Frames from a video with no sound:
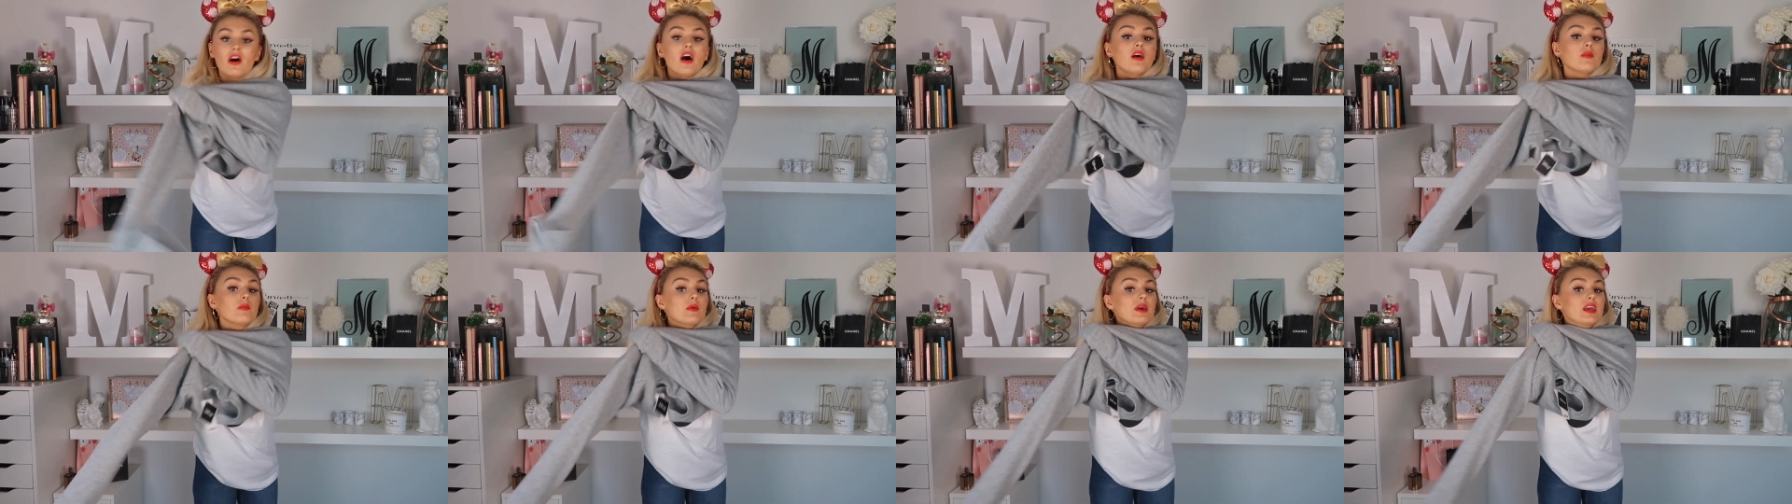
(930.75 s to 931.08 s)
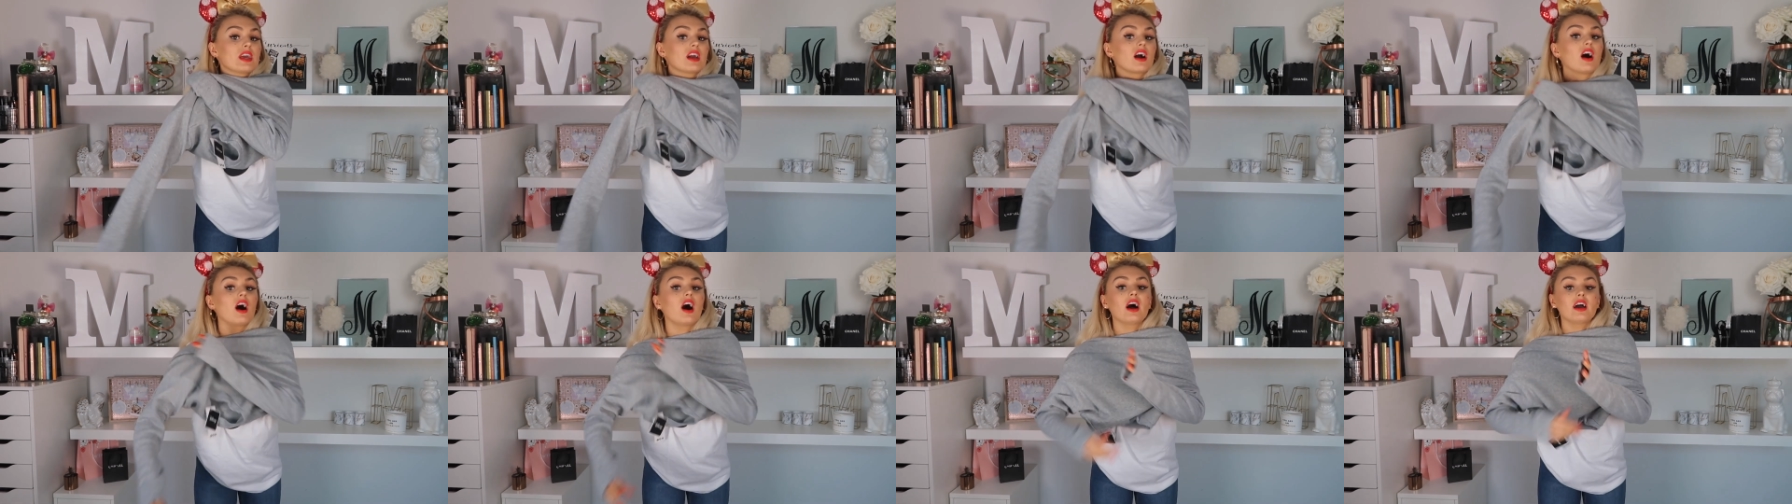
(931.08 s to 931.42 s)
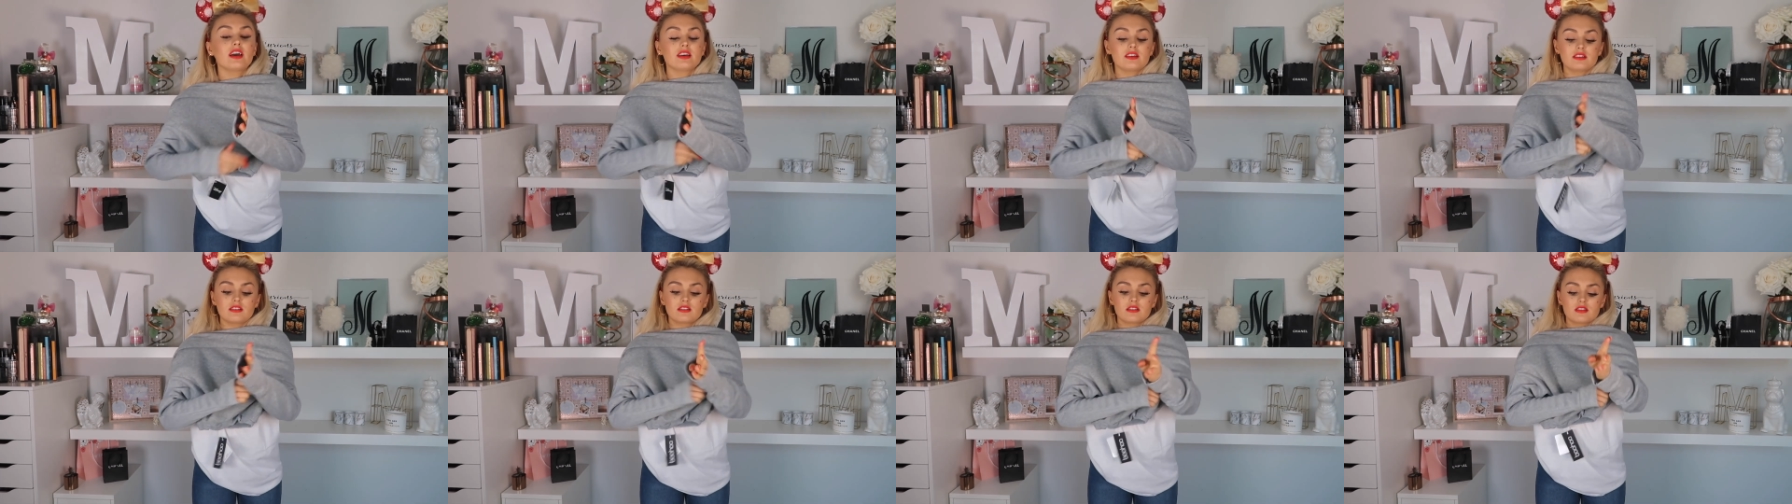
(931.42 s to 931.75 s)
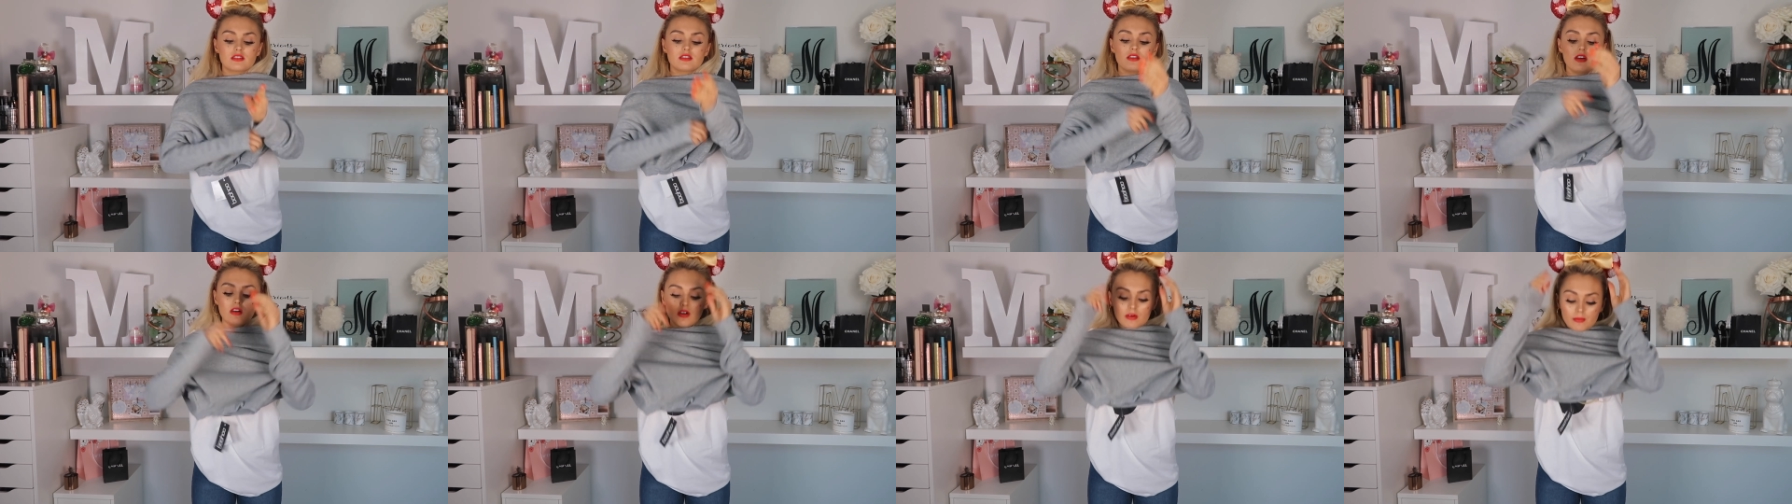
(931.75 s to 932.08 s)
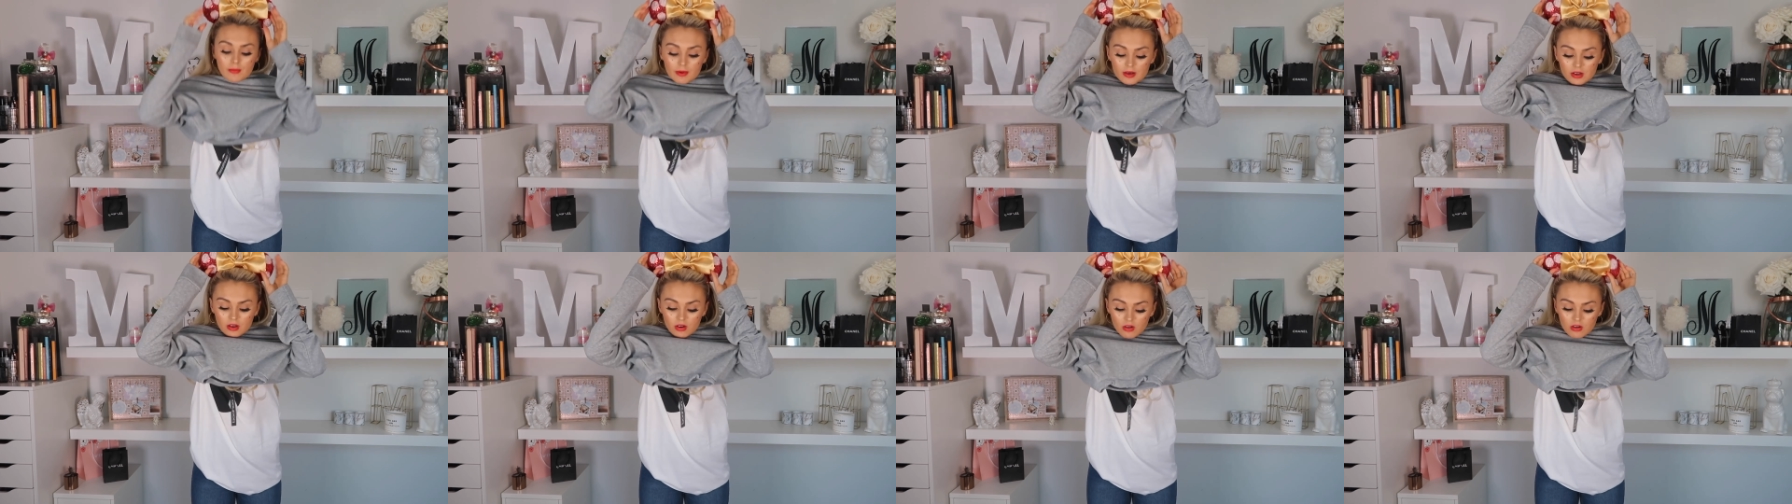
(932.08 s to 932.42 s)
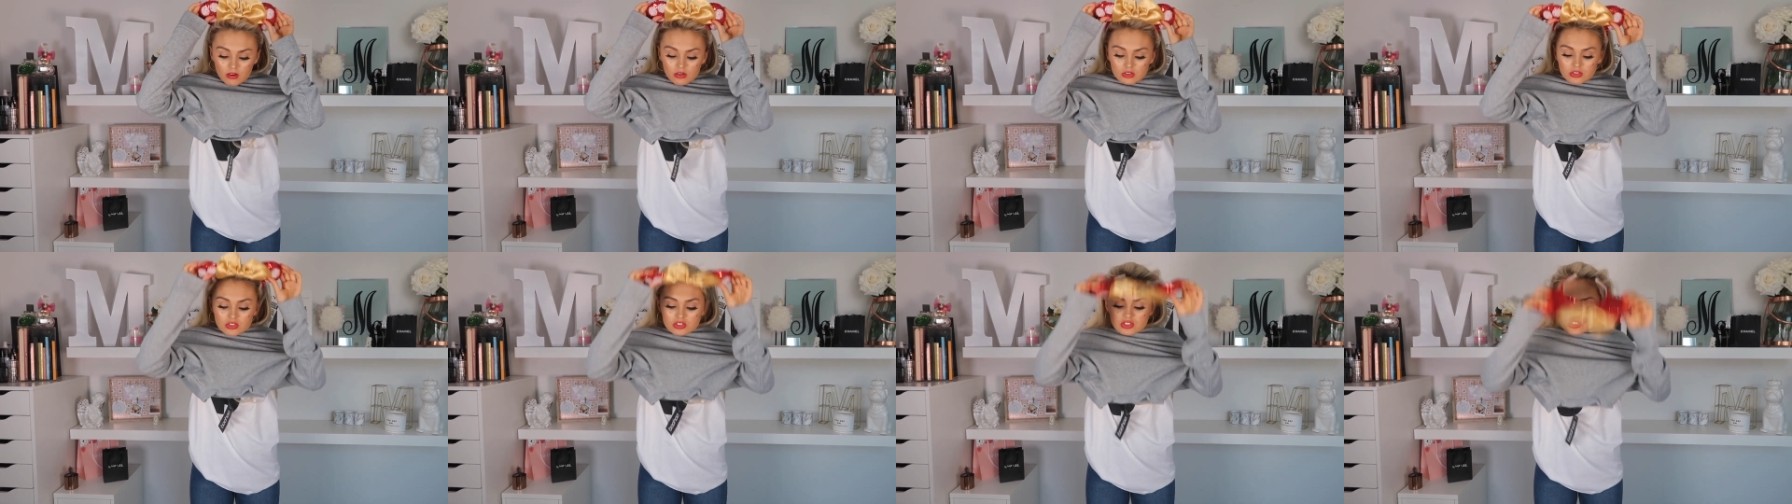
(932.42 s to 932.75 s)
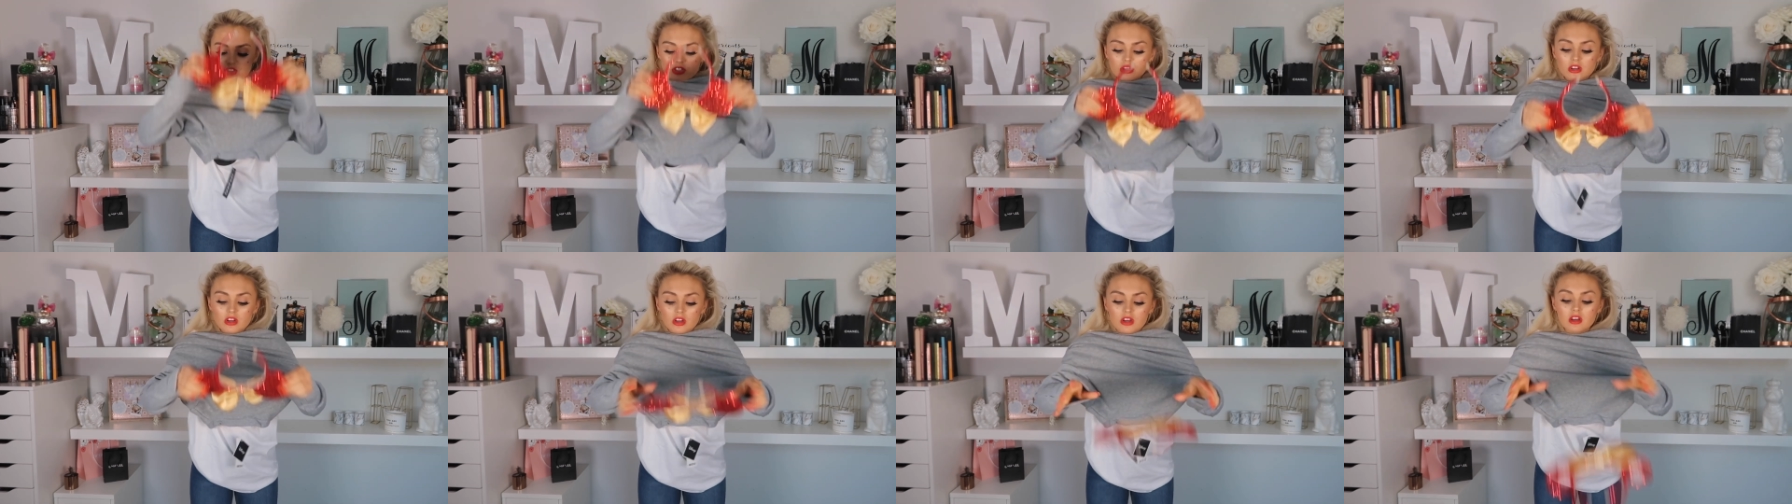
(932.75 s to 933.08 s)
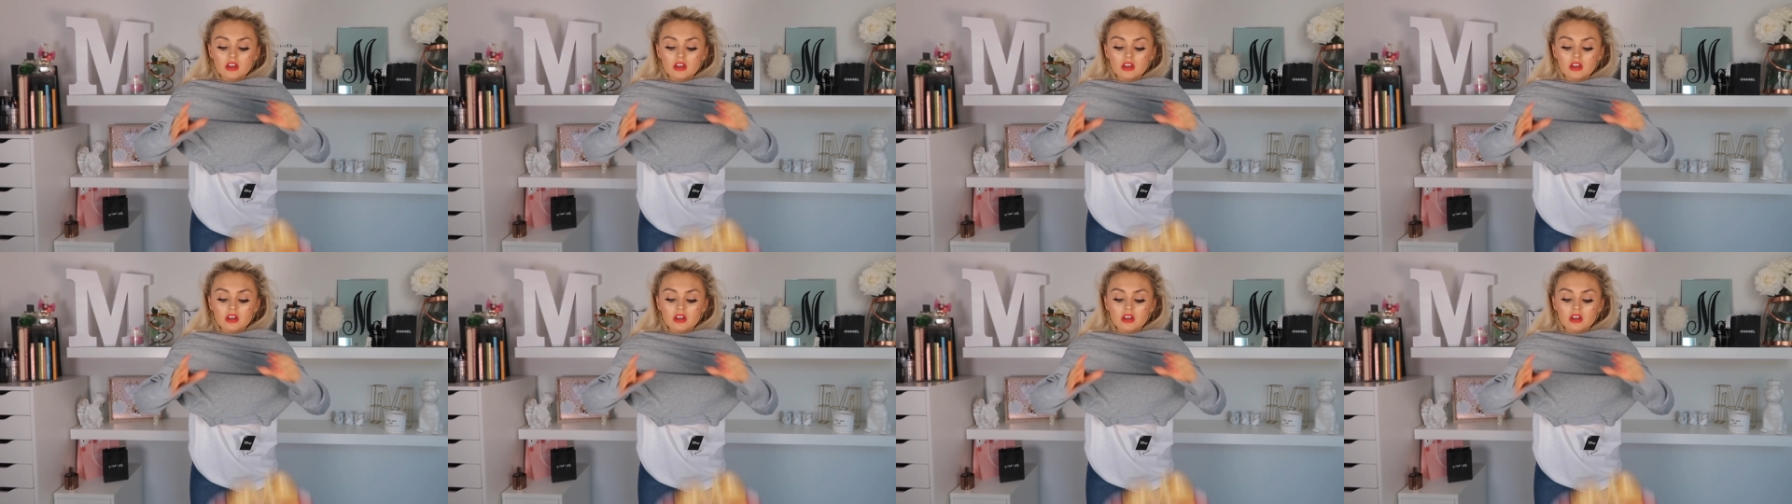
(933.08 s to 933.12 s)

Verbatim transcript: aren't we guys? Oh my gosh.